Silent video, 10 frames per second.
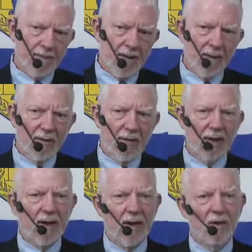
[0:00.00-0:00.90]
They
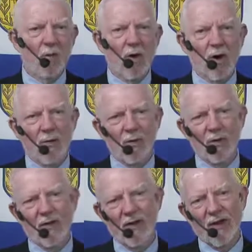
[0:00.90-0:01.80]
need the water of
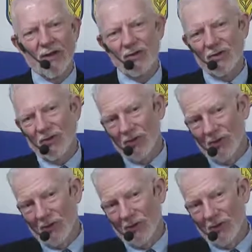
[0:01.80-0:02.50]
purification too.